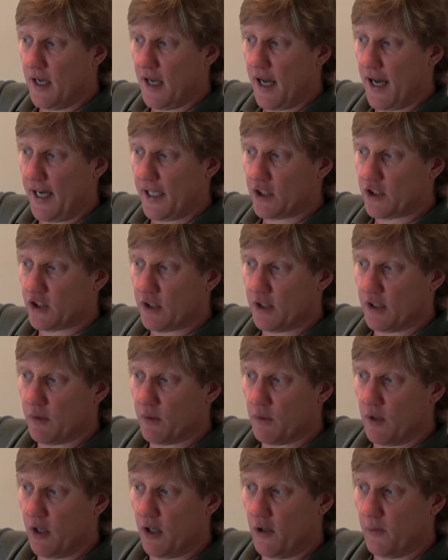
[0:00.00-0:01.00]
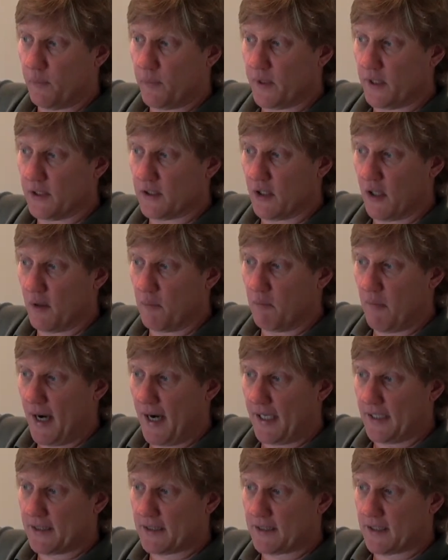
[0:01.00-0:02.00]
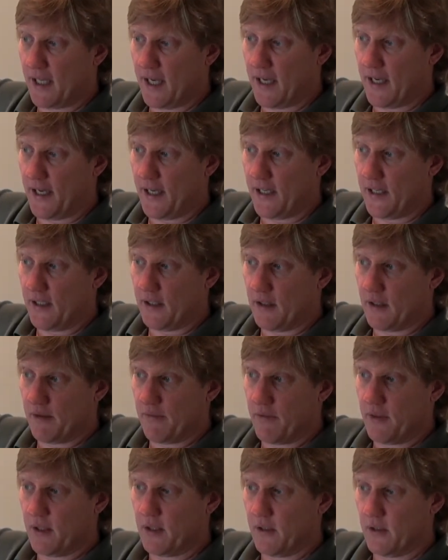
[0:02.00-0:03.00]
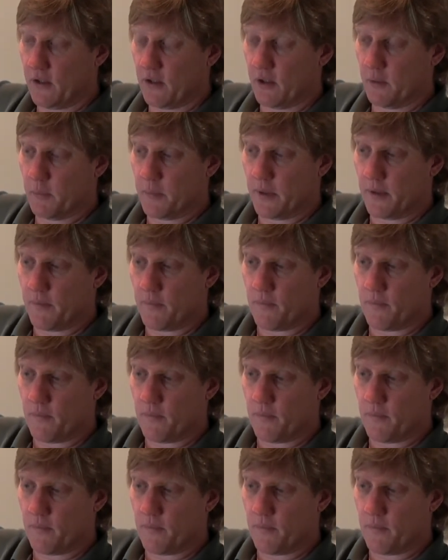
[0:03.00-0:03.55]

actually the rope is on my side of the loop.